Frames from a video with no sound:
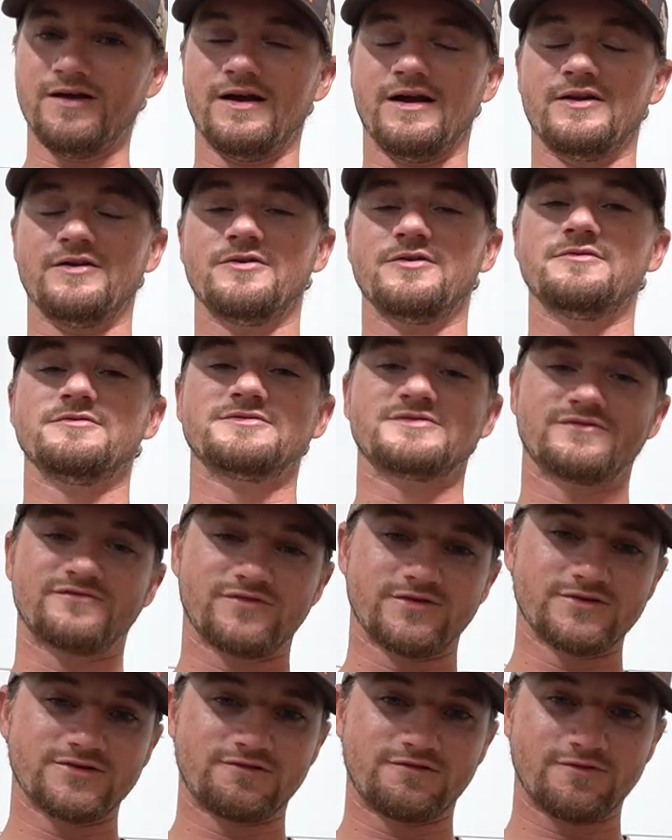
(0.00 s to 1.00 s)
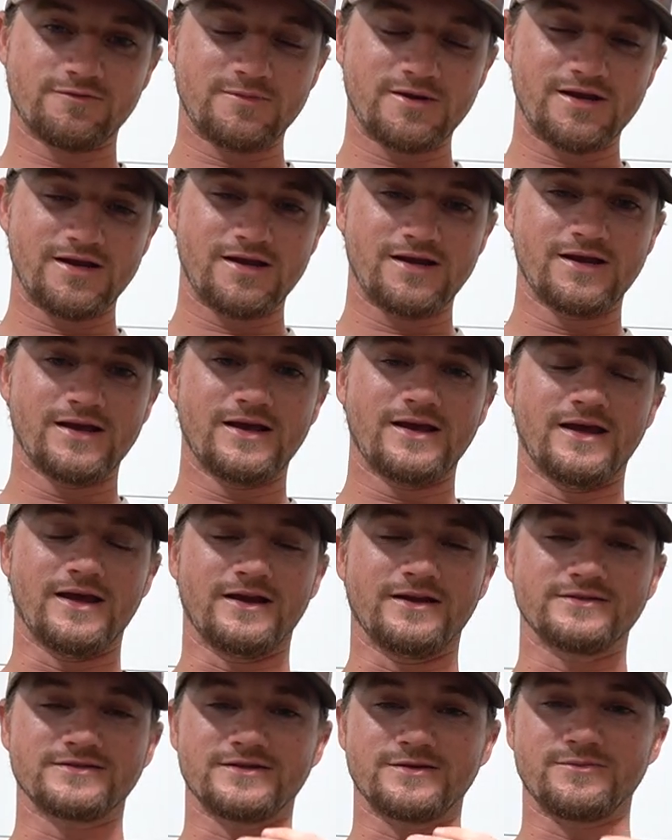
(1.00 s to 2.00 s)
I know it was a first for me,
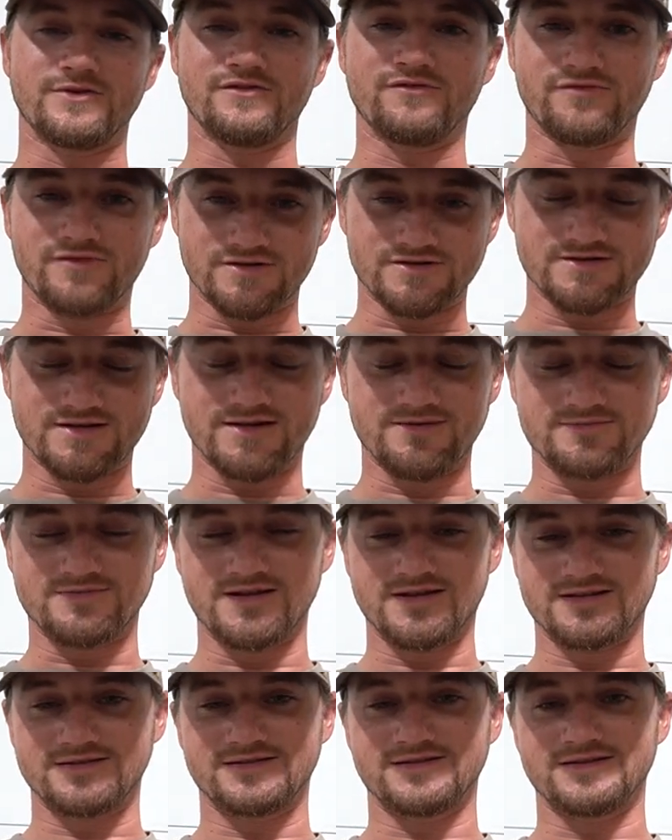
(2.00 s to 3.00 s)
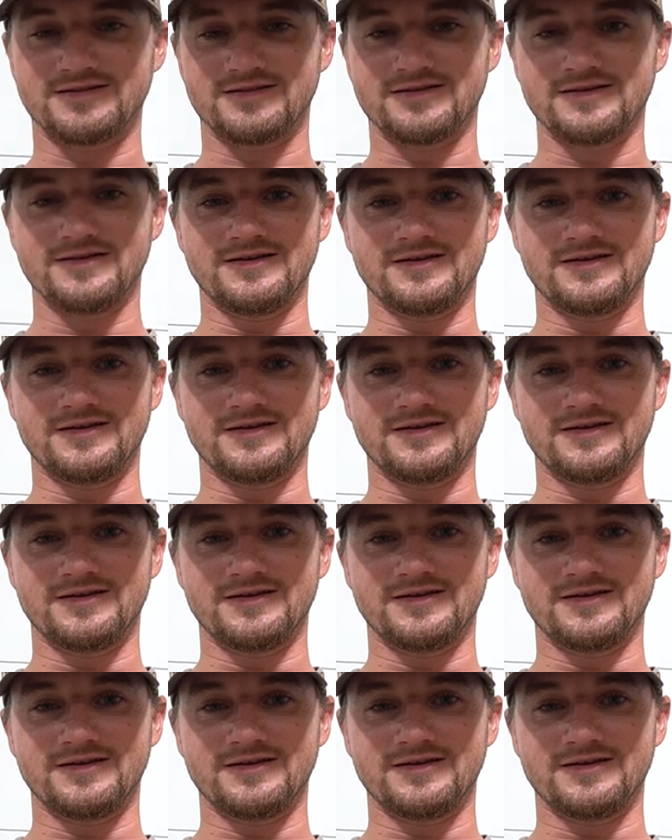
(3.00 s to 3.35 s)
and it's going to be a first time testing